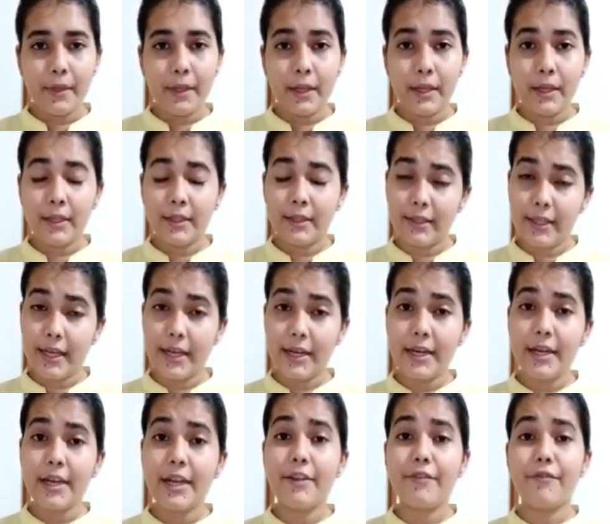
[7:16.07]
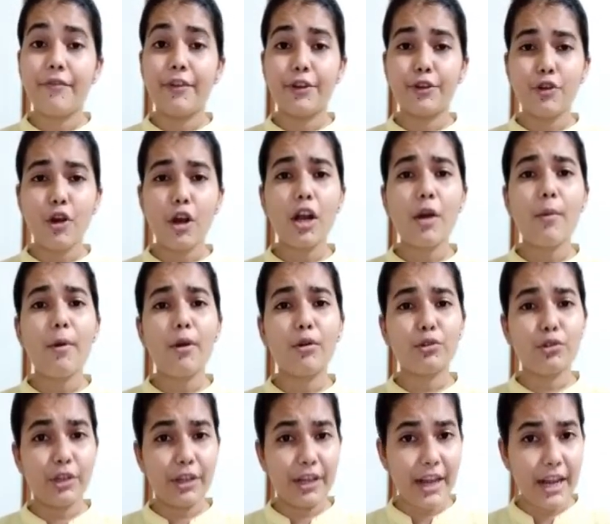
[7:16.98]
Then, if we talk about
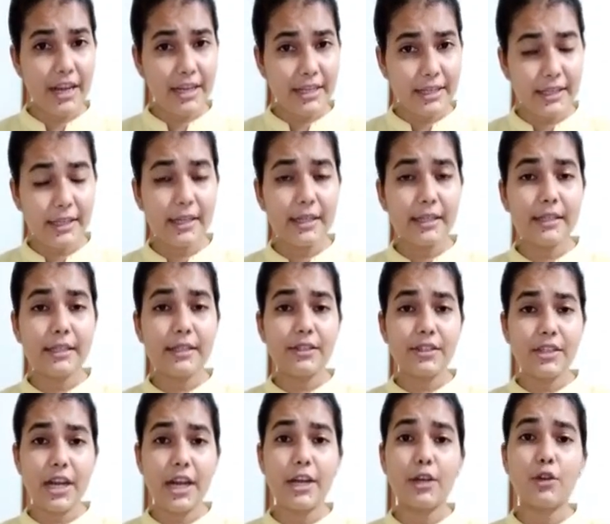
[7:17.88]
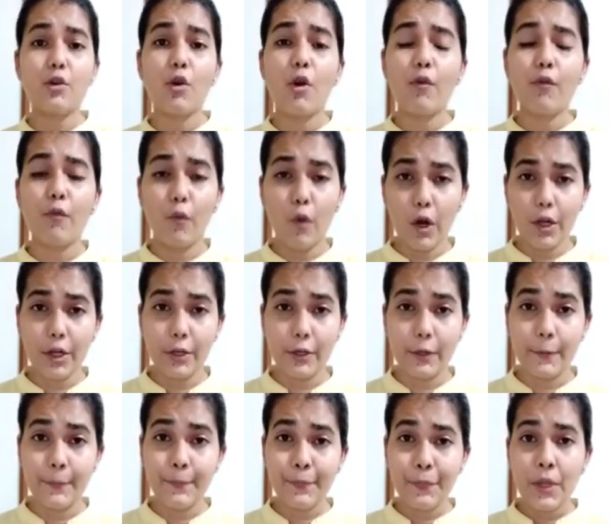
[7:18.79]
the gaseous state of
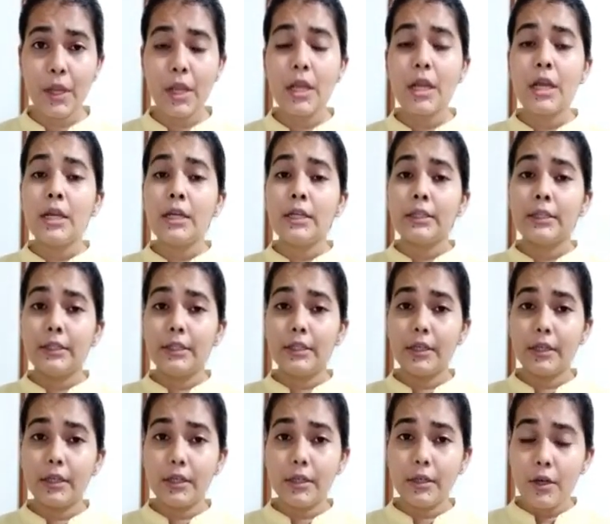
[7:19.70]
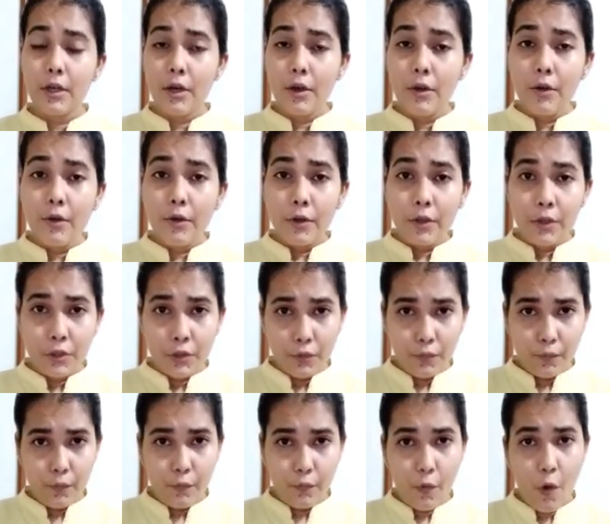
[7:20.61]
water, the
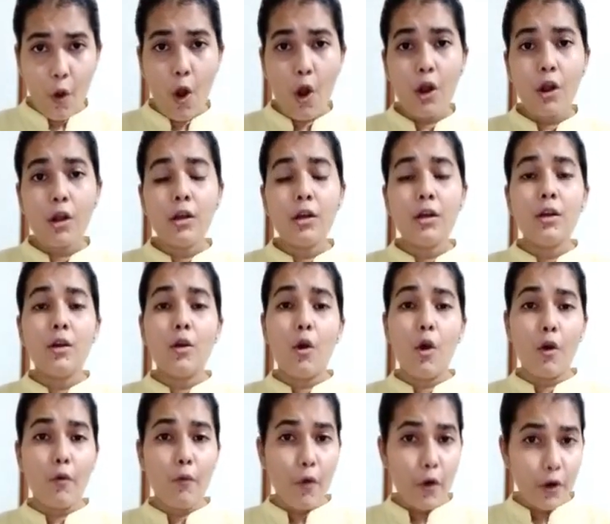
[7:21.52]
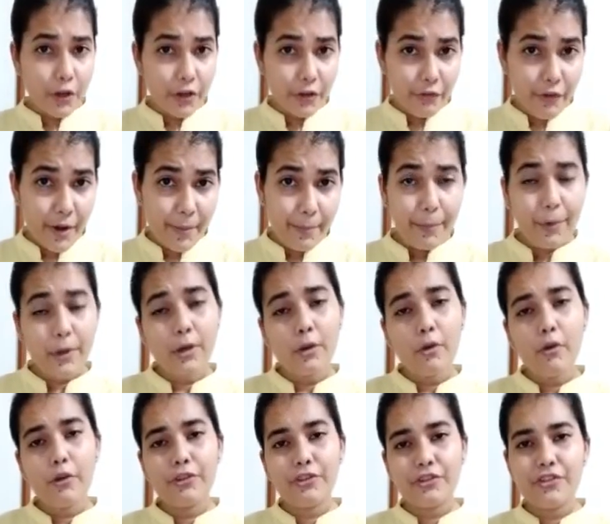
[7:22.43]
fog or water vapor
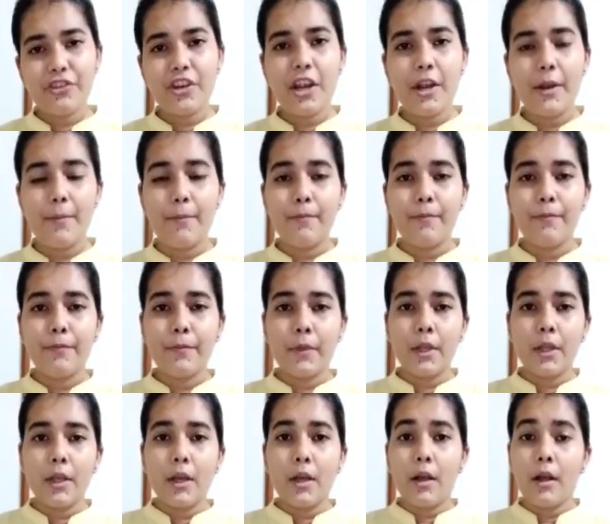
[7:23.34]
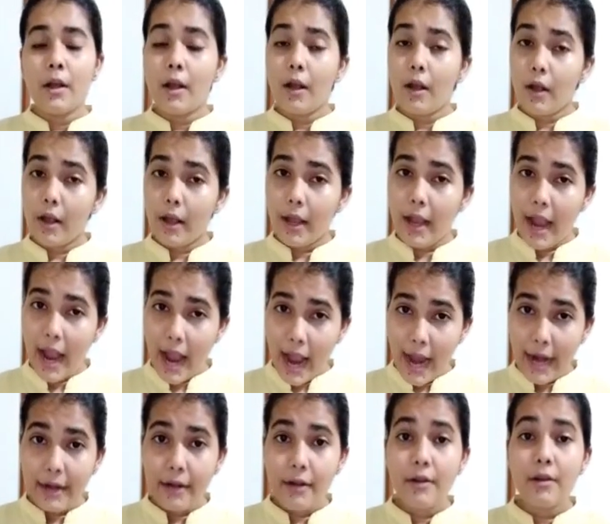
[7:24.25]
or steam
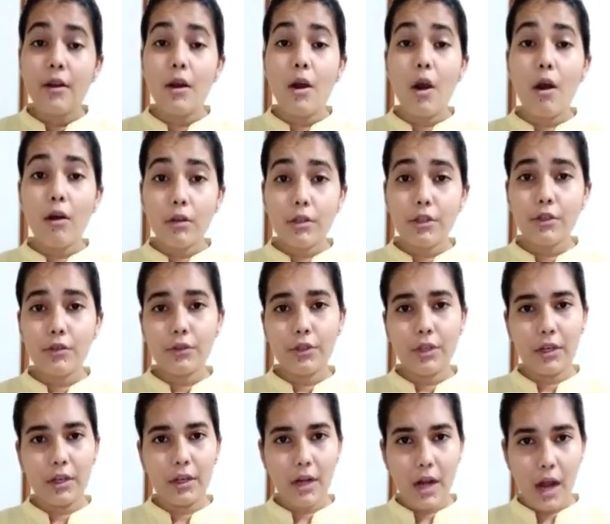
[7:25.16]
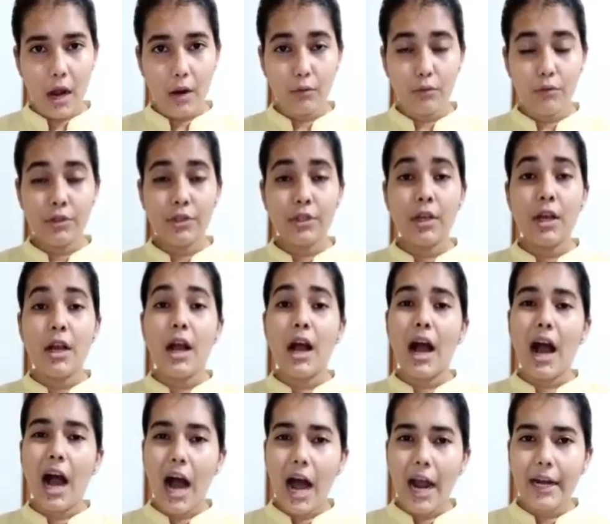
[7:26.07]
and also the clouds
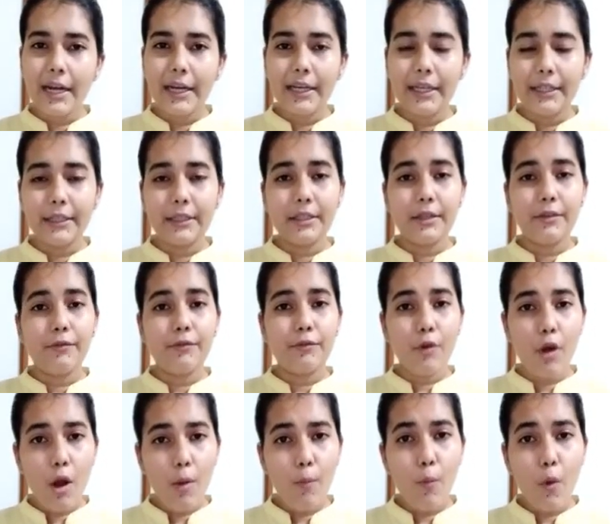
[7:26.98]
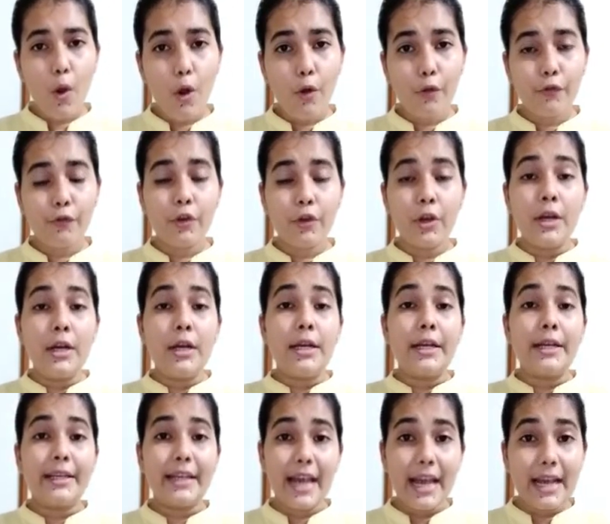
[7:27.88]
are in the form of
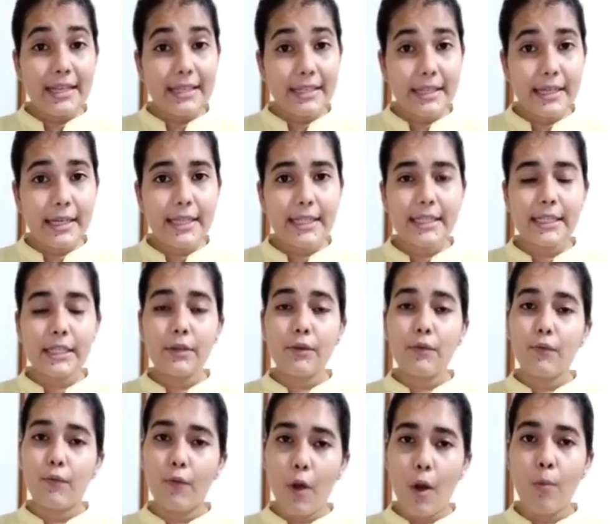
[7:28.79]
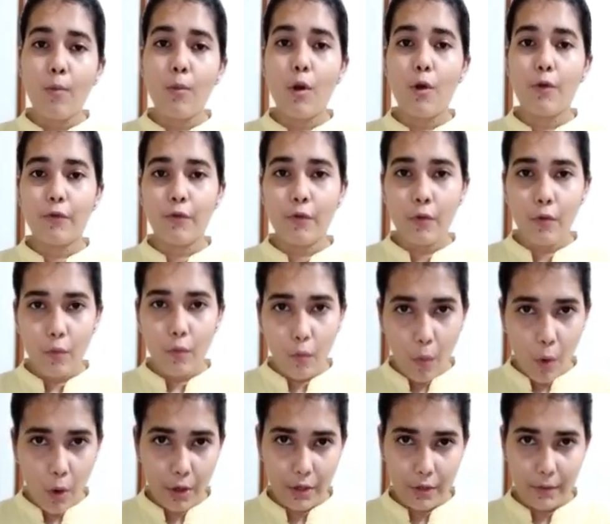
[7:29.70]
gaseous form of
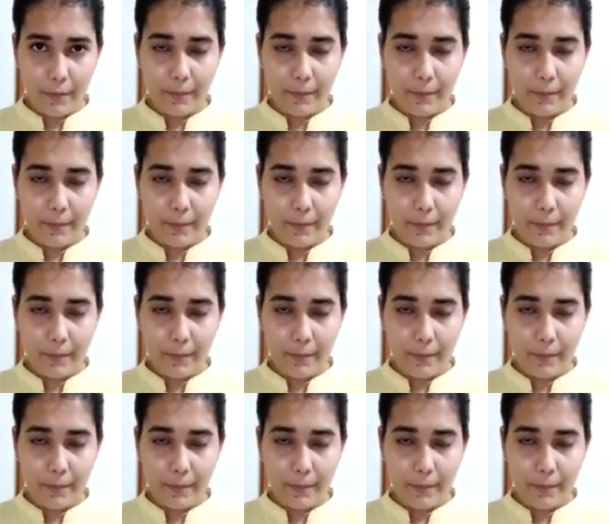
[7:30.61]
water.